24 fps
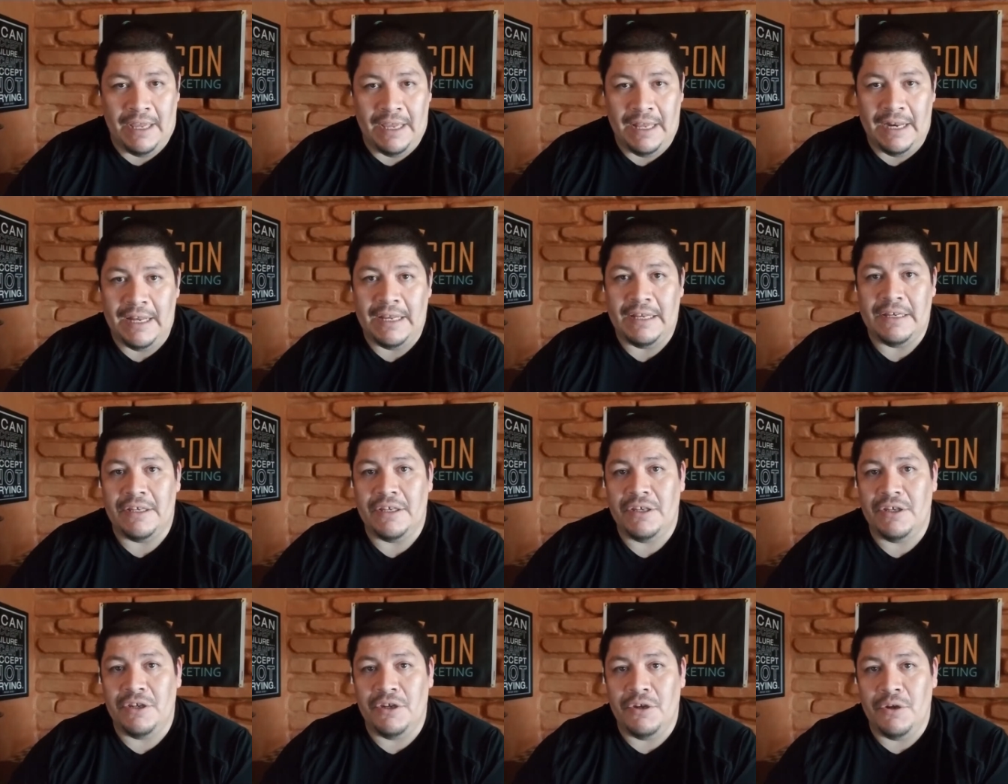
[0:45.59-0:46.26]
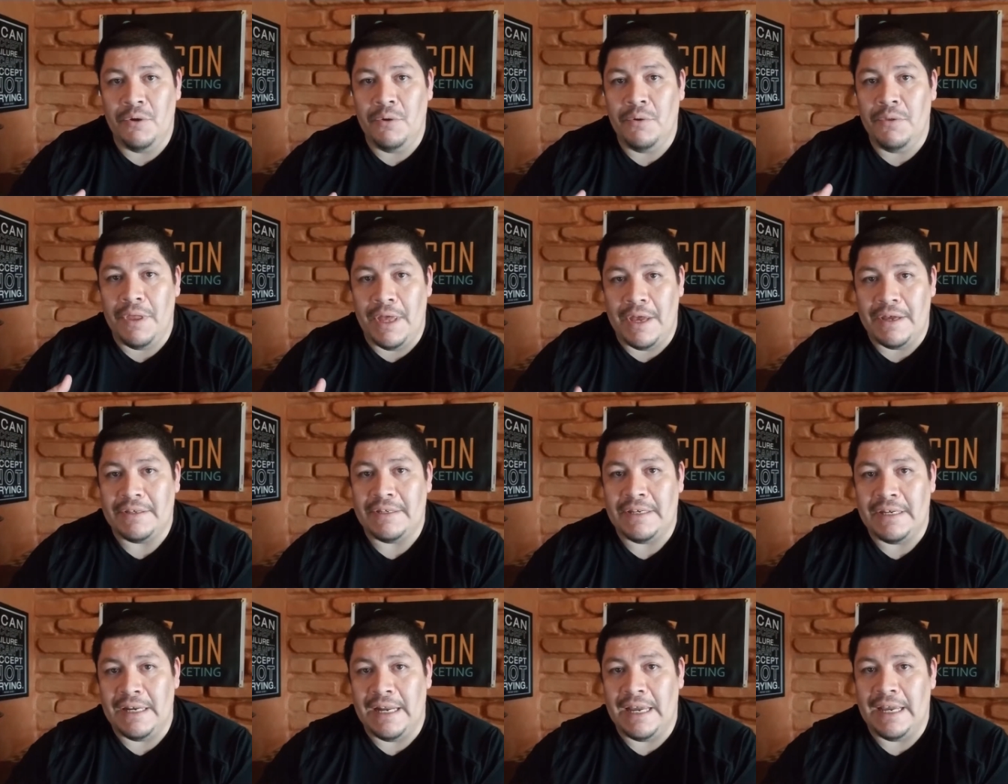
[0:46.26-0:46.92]
It is
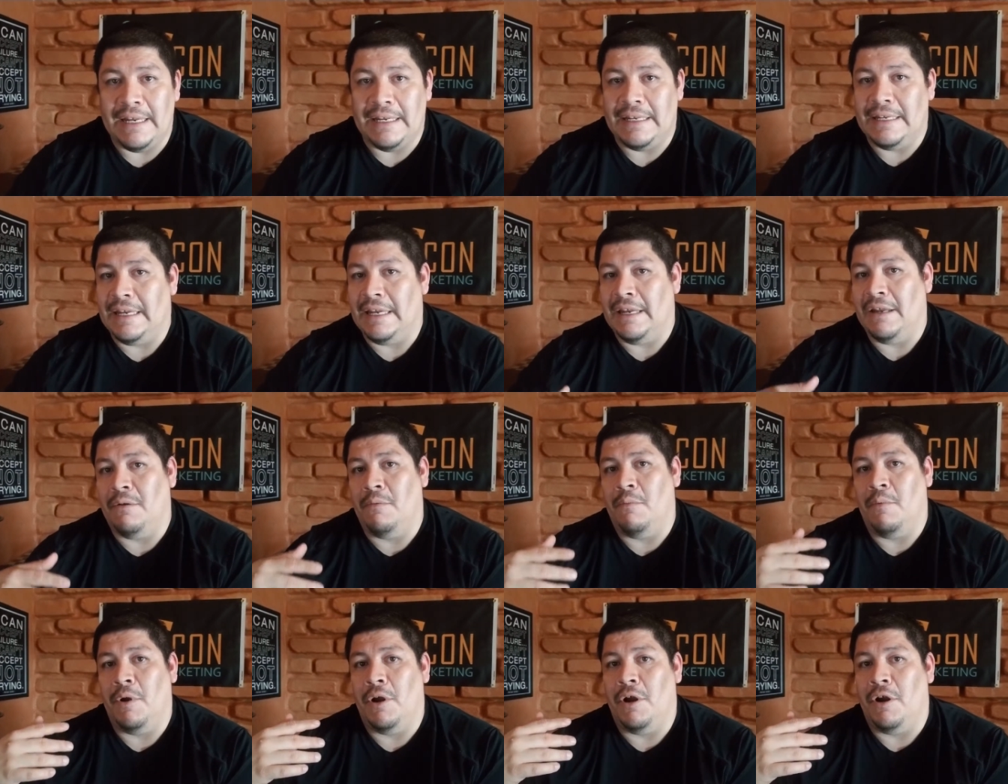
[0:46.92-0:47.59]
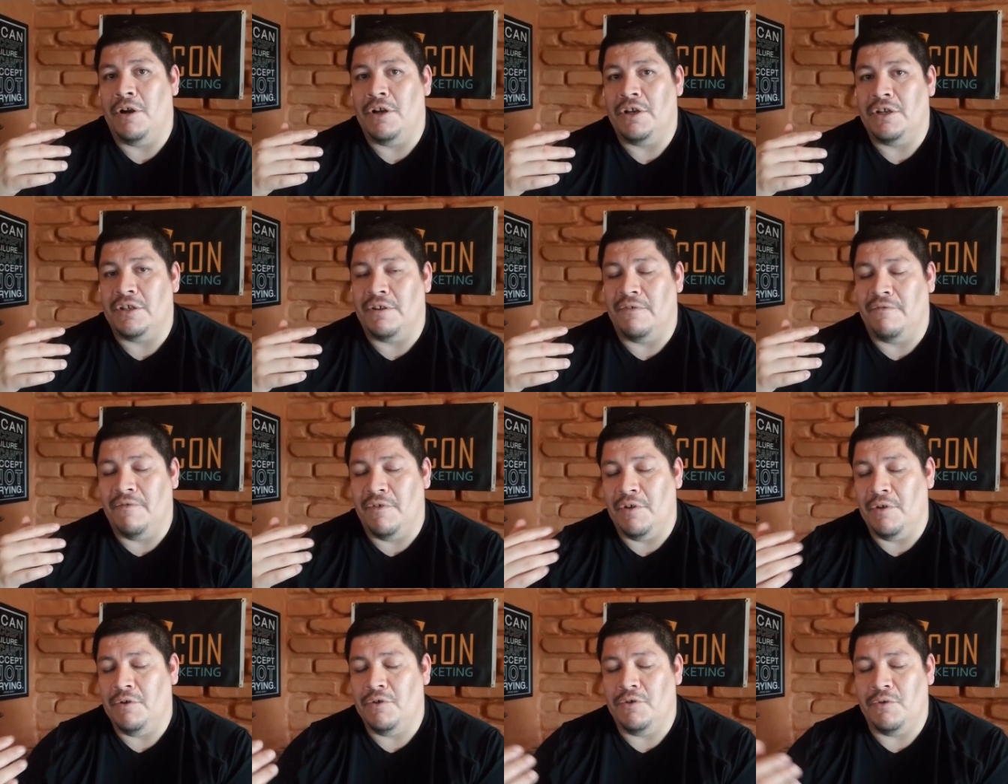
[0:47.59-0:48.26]
2019. We are just a
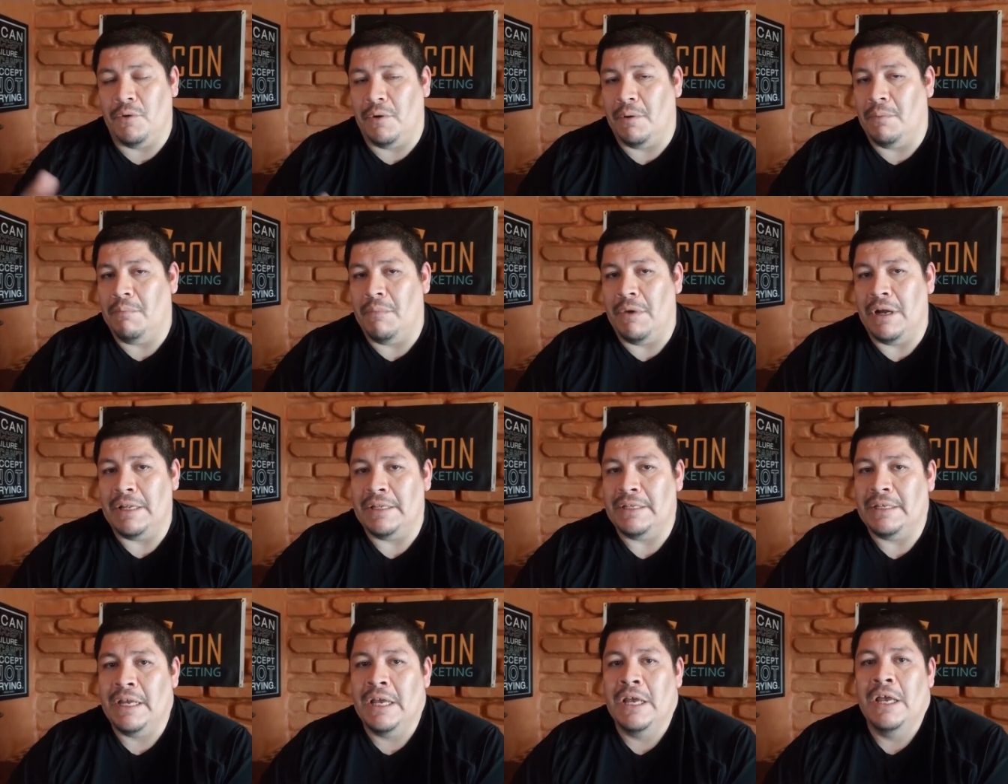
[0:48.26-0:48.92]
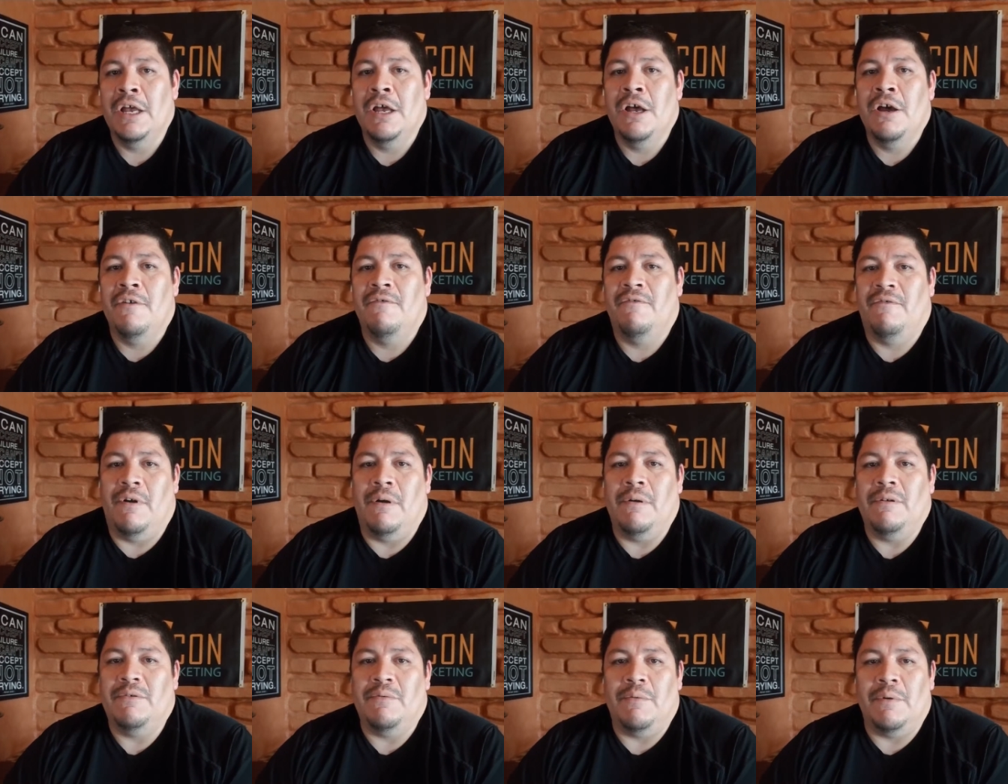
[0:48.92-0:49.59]
few short months
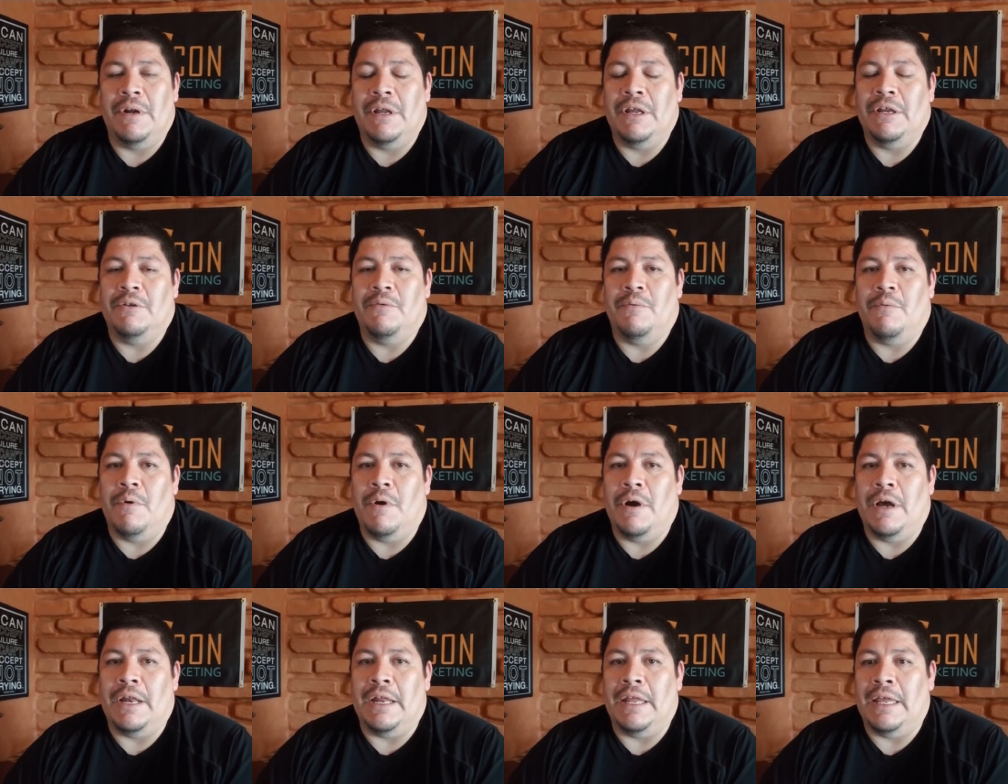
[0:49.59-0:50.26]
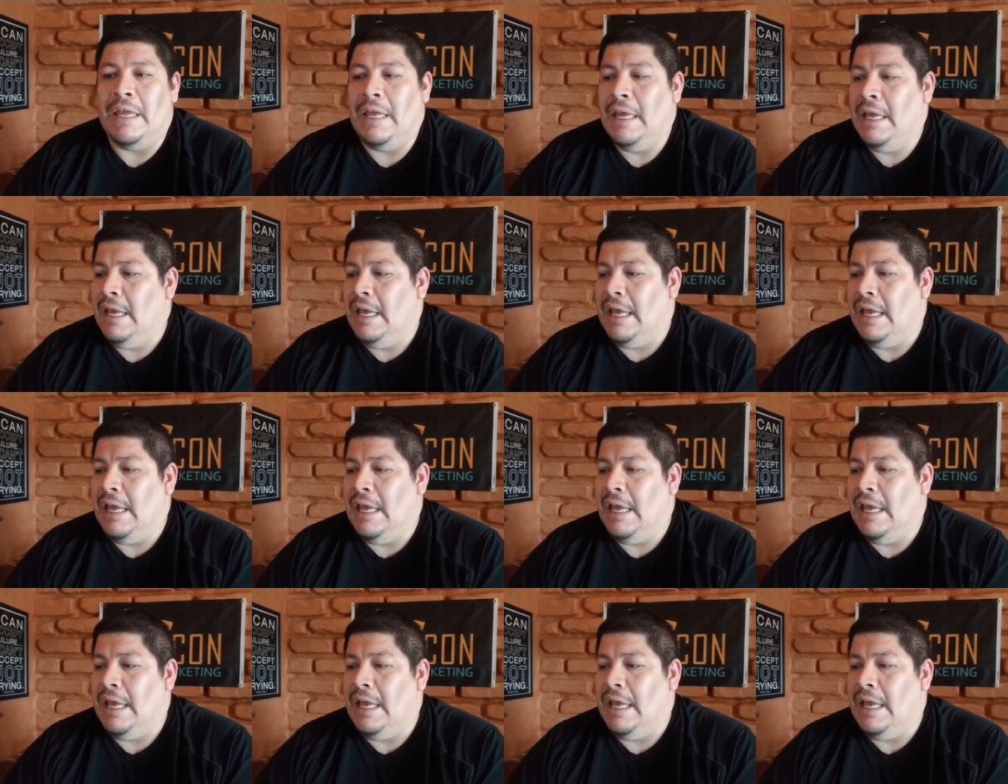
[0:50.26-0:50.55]
from 2020.